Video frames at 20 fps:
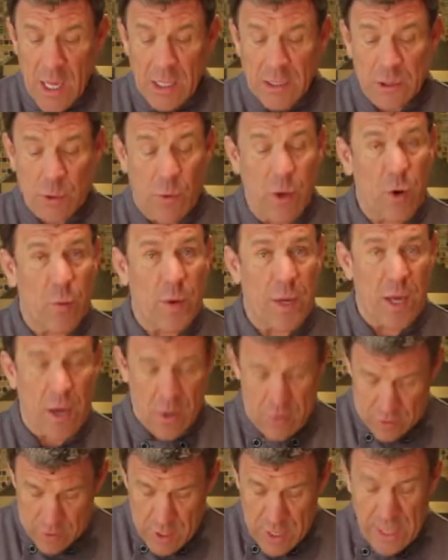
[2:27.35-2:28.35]
So here we
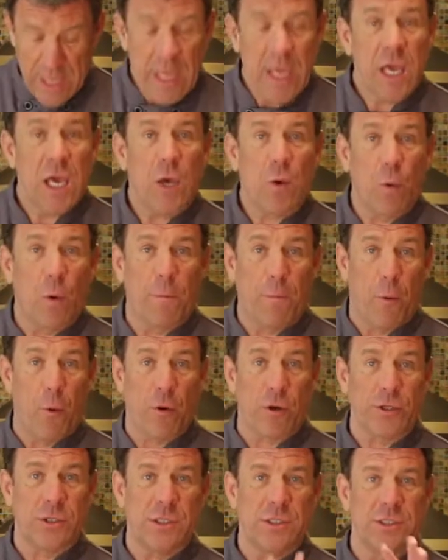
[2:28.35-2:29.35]
go. Equal
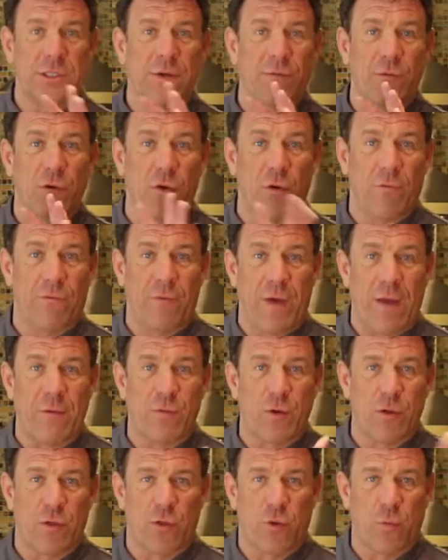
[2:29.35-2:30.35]
portions of your
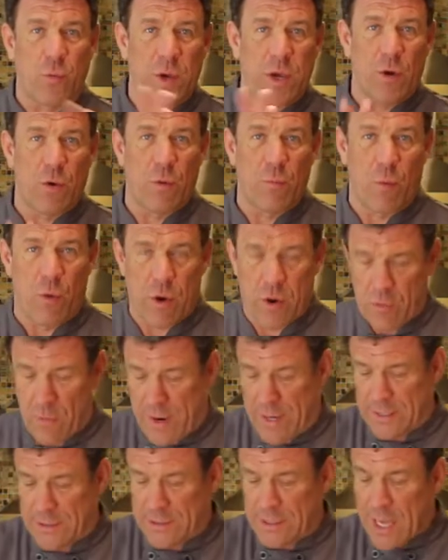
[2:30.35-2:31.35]
favorite 3 or more
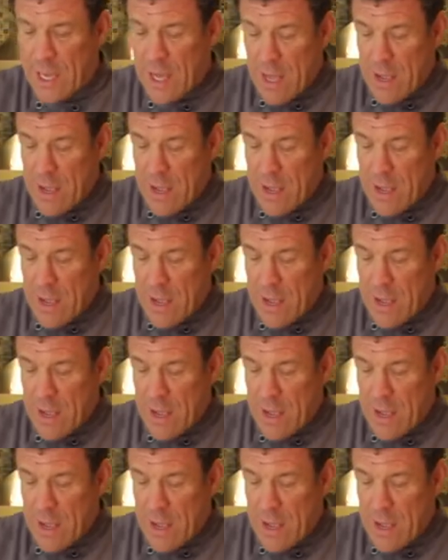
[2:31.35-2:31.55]
grains.